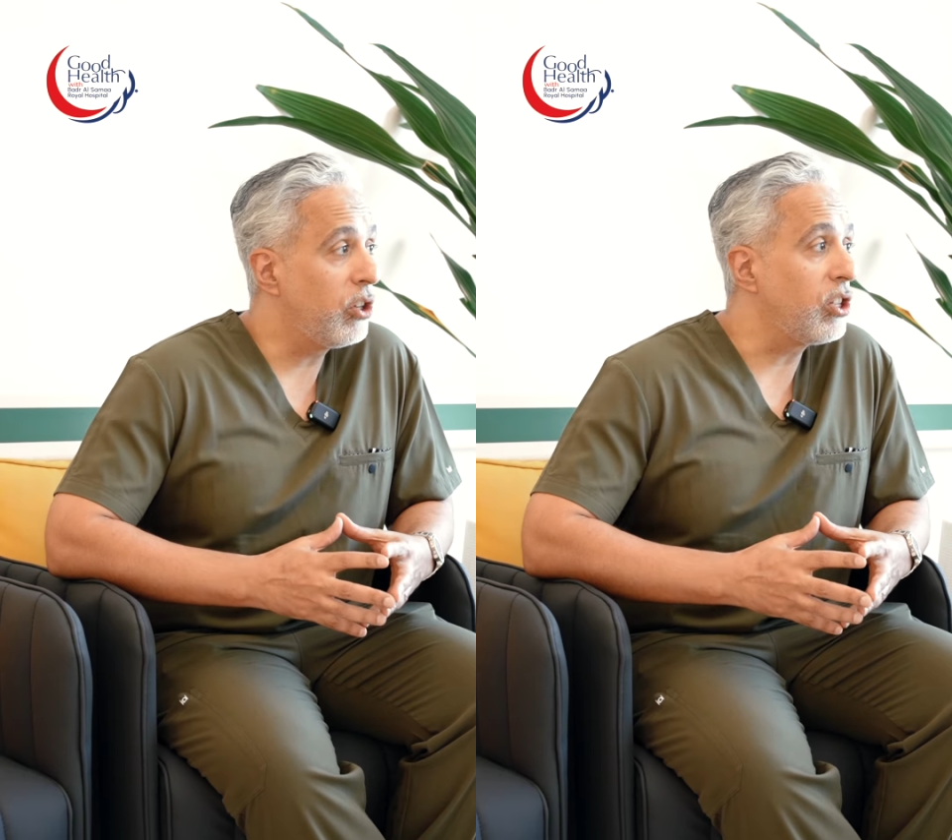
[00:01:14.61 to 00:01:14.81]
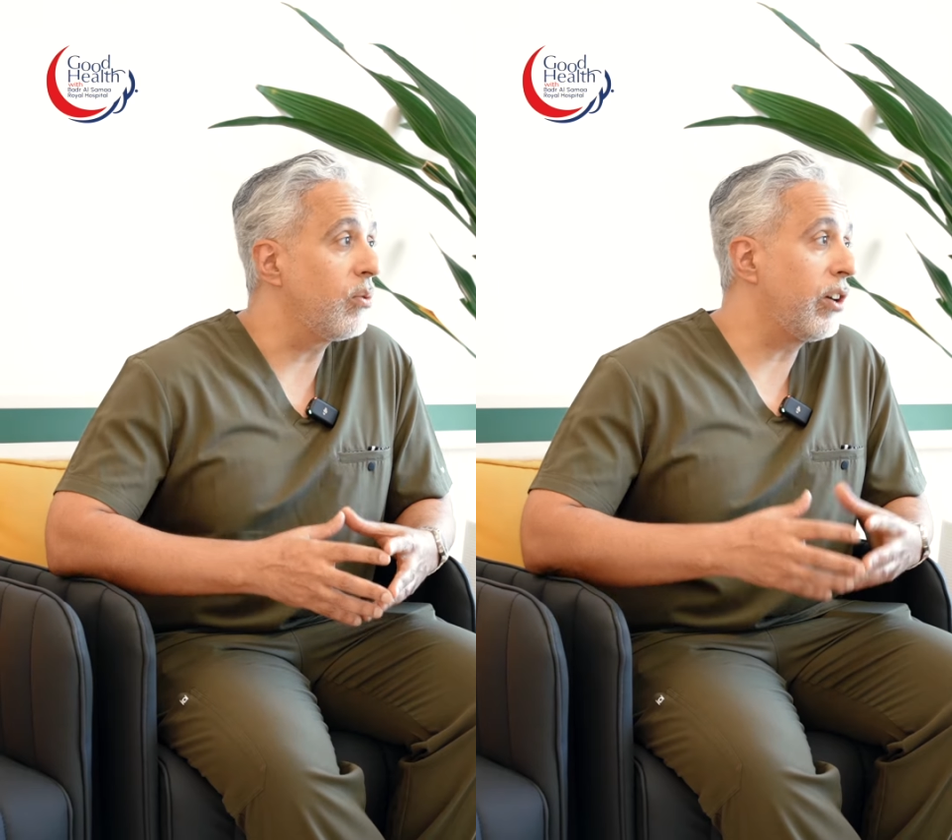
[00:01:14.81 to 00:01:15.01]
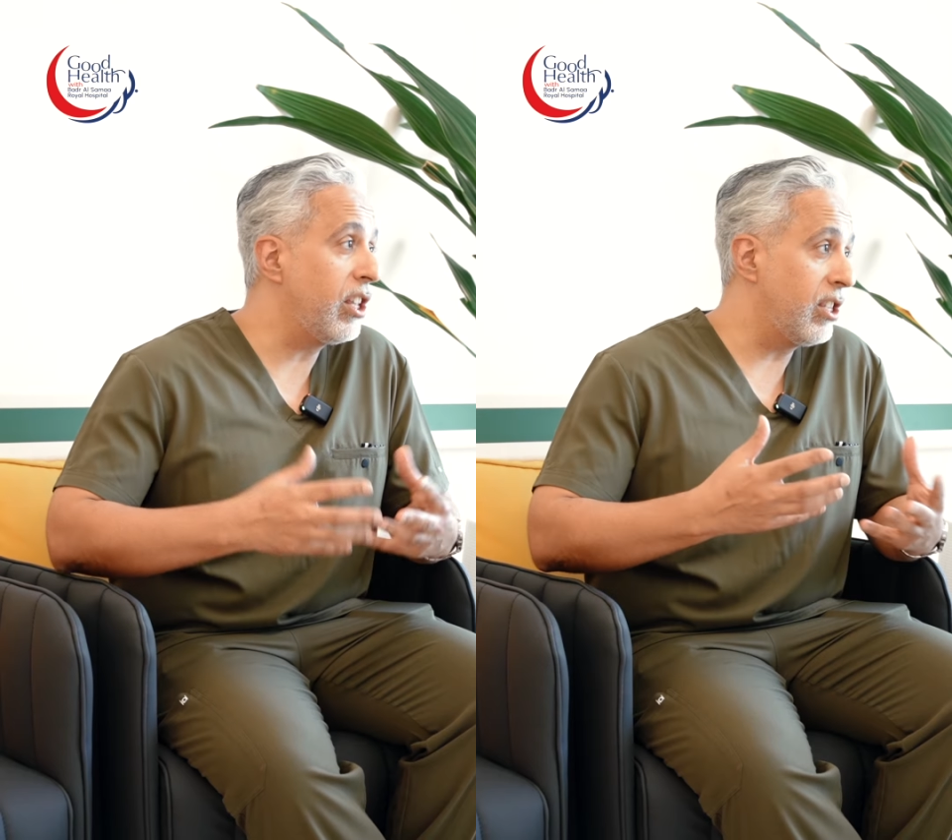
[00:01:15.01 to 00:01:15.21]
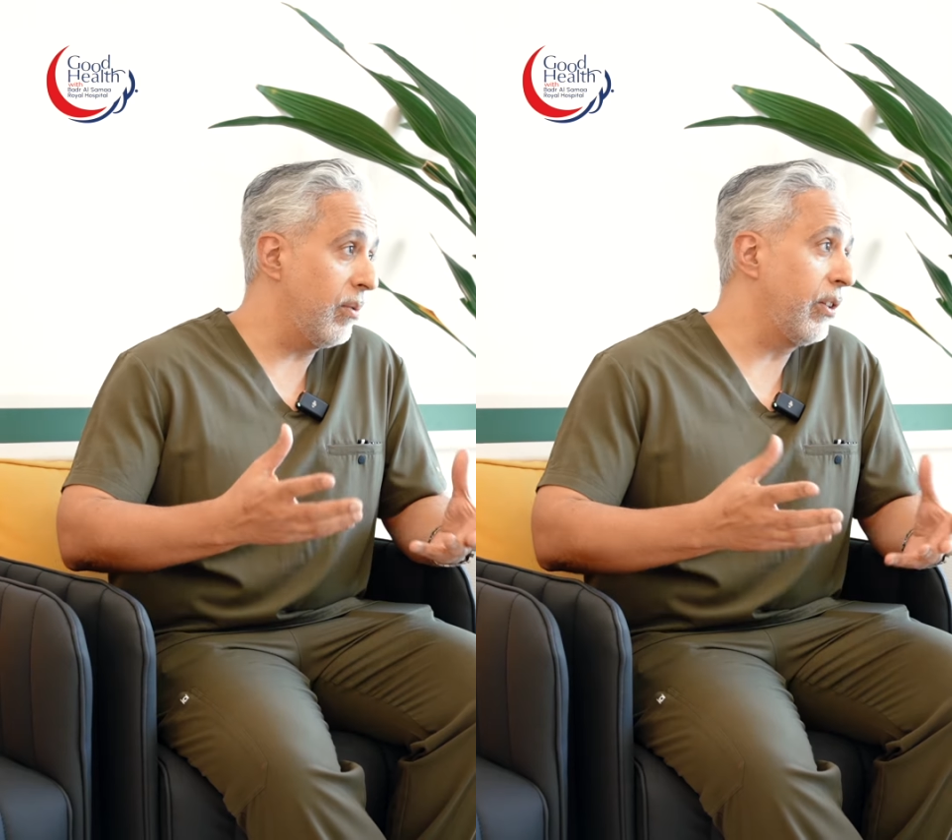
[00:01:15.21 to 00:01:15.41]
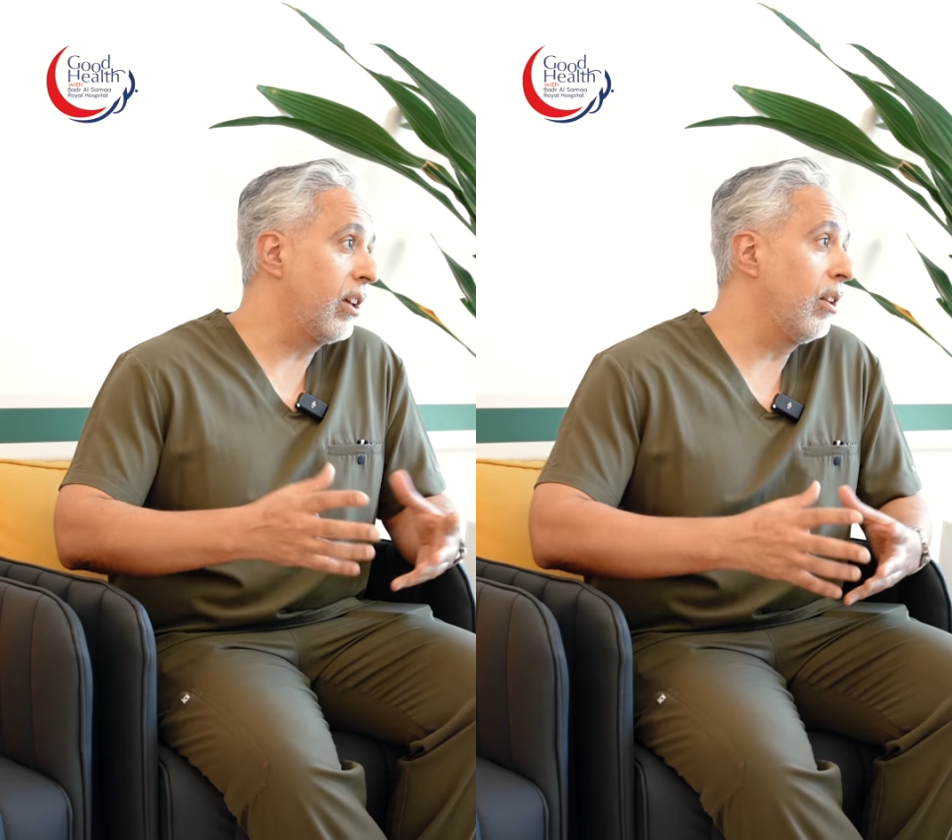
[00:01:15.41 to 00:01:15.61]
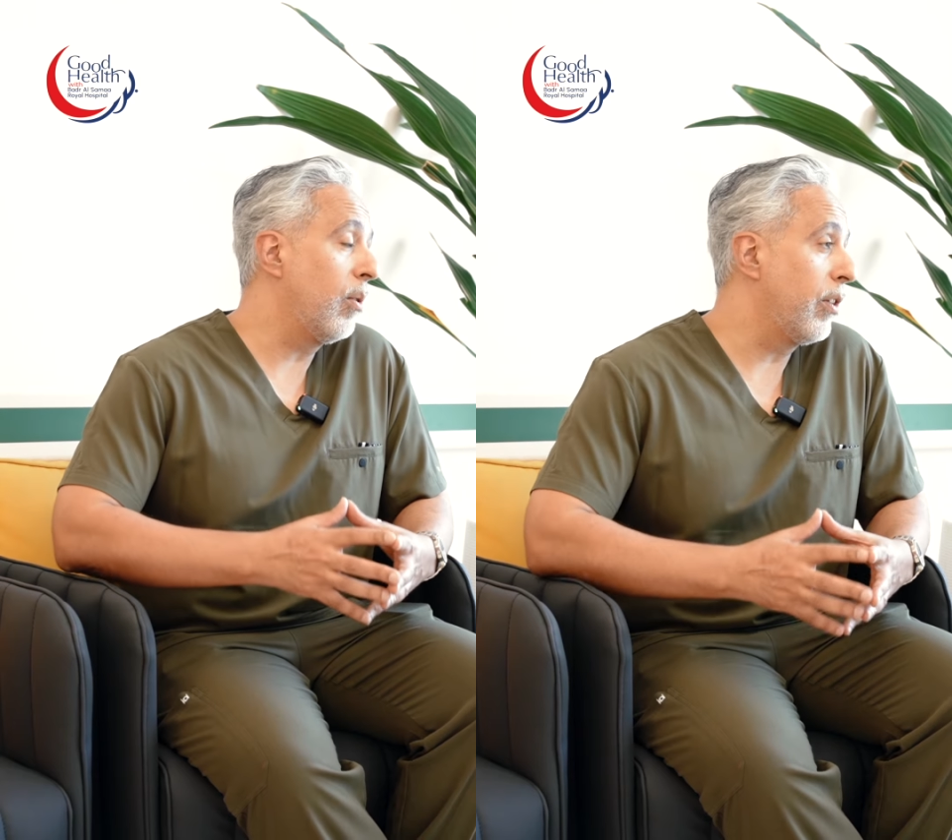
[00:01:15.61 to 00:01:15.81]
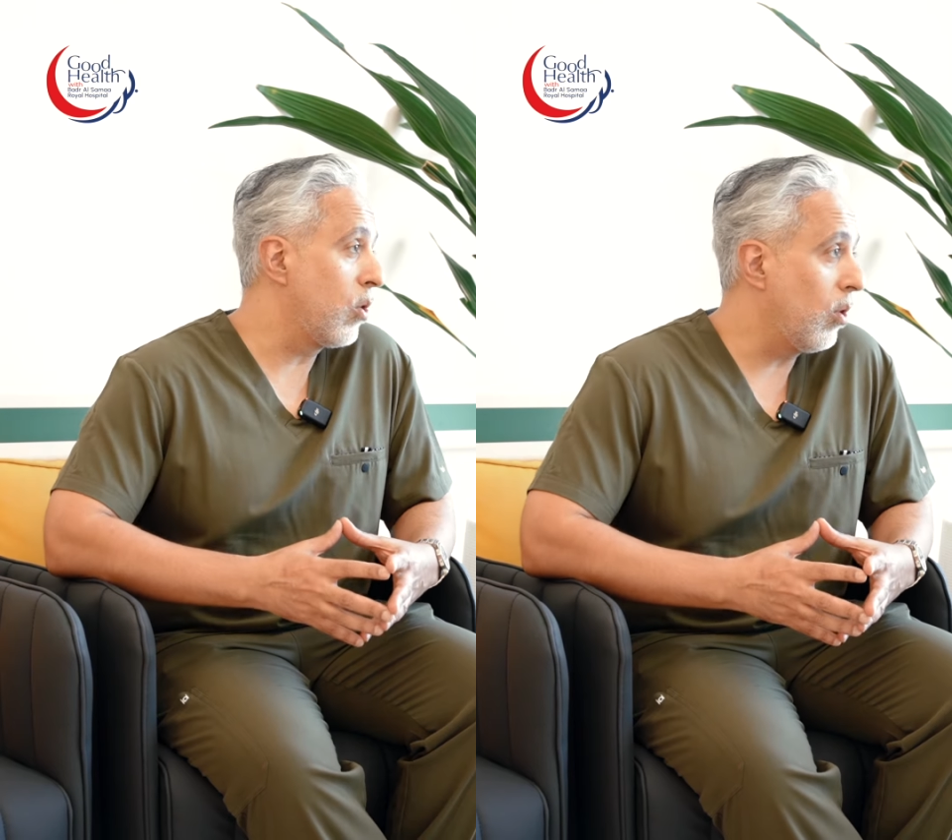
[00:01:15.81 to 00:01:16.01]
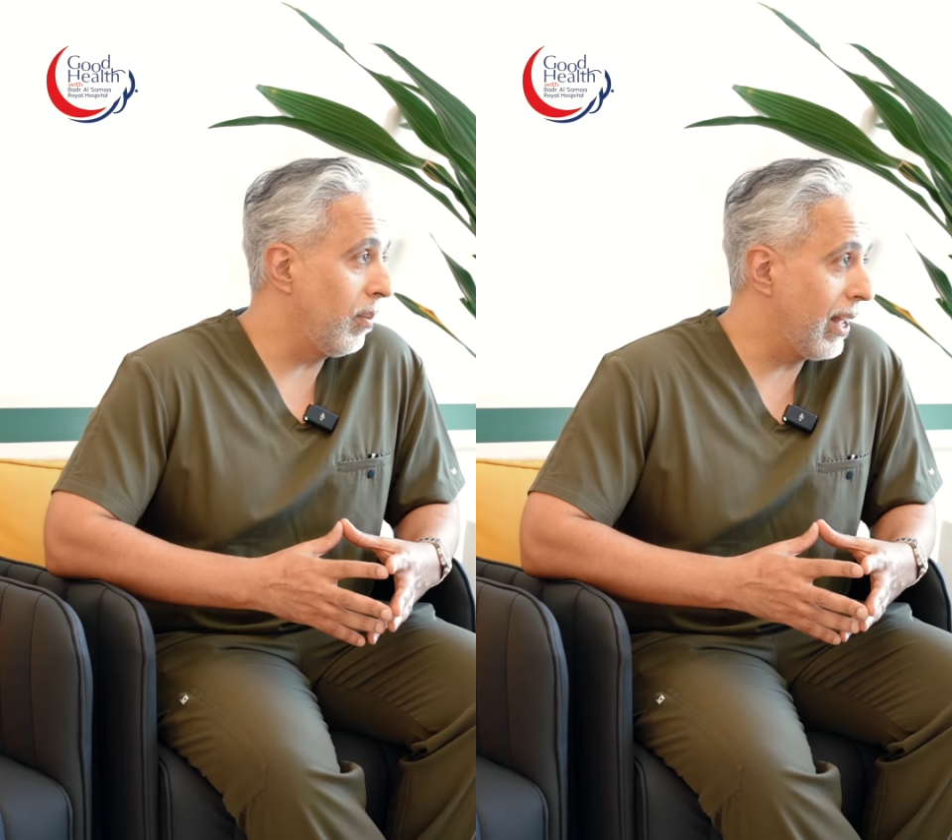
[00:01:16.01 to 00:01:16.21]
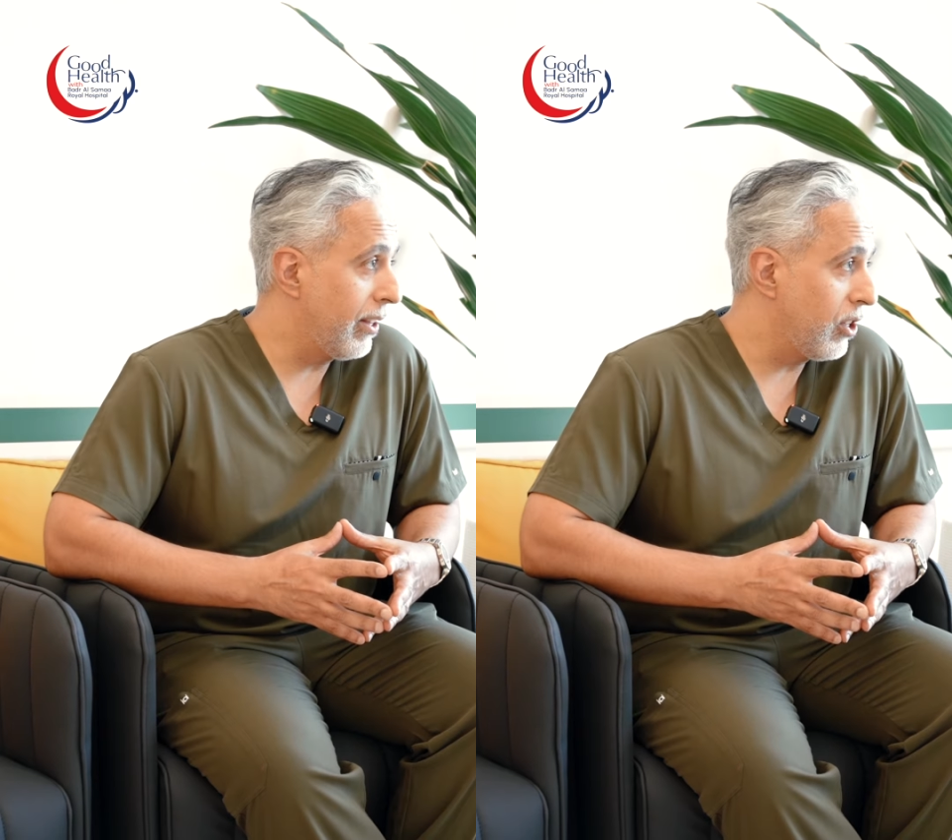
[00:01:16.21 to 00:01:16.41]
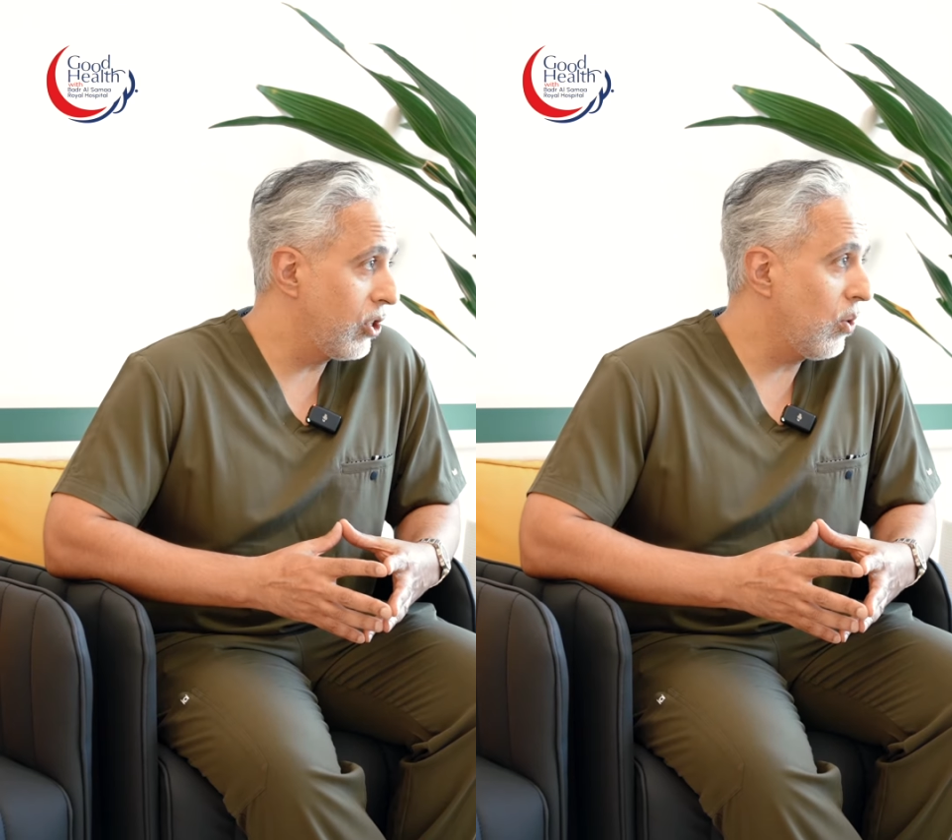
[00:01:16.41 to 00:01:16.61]
which is very typical of a
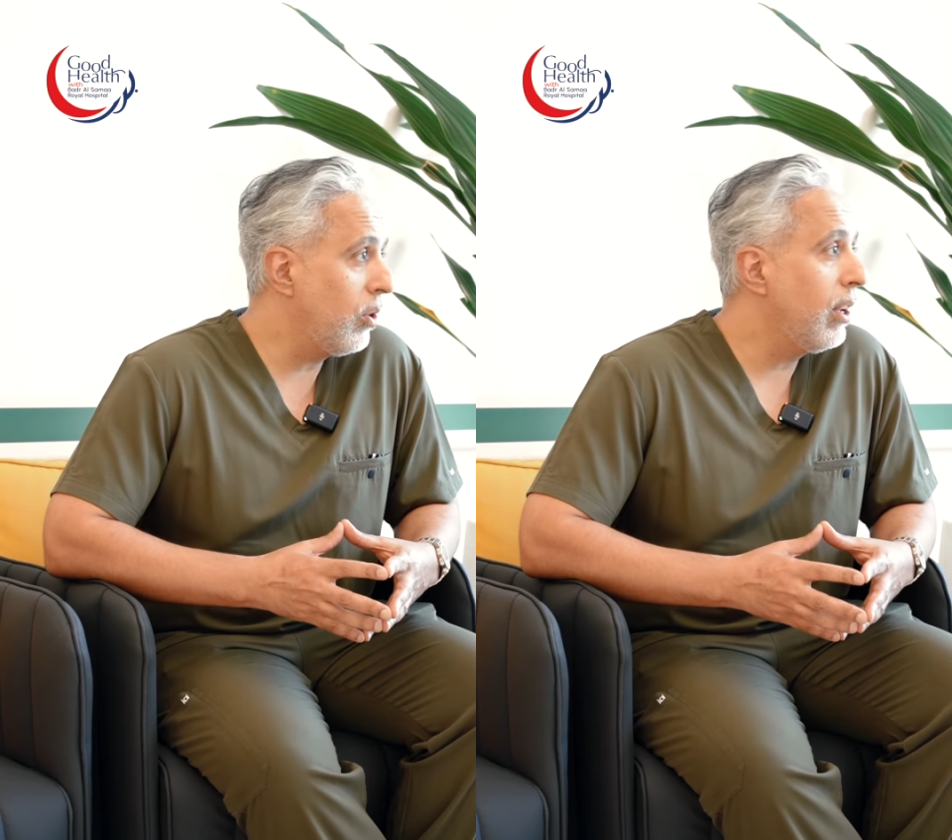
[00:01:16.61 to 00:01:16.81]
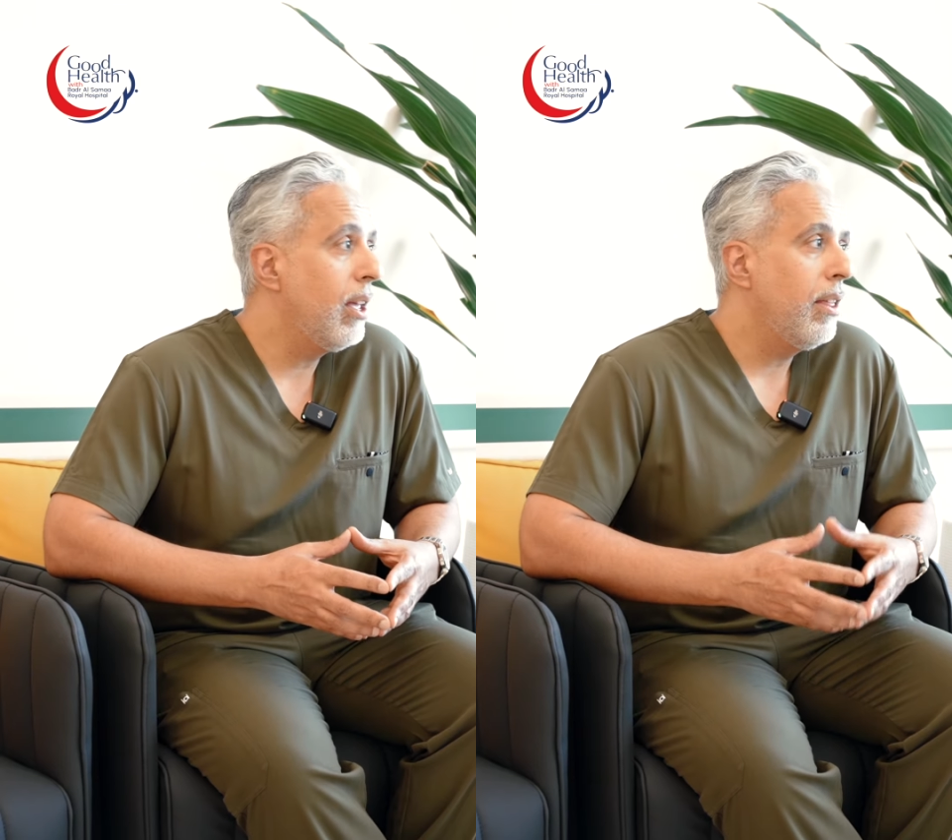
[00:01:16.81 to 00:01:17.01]
gallbladder stone,